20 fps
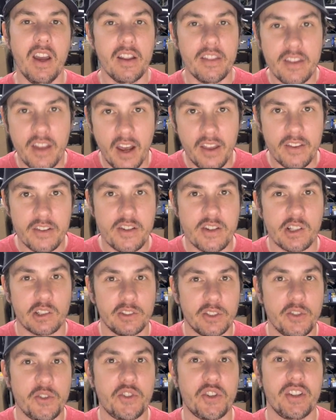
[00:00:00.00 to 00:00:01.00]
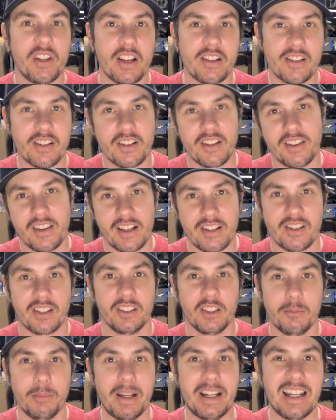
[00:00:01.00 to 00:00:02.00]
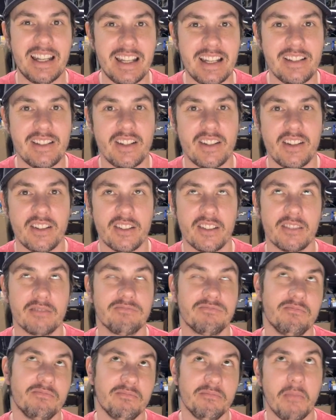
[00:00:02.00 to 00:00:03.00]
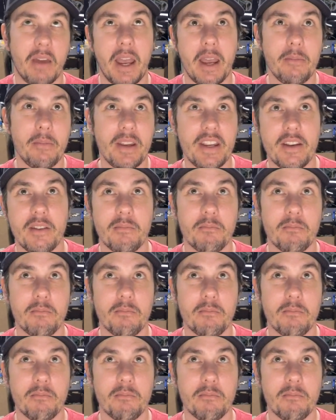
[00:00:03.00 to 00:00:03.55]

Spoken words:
The other solution that's a little bit easier maybe,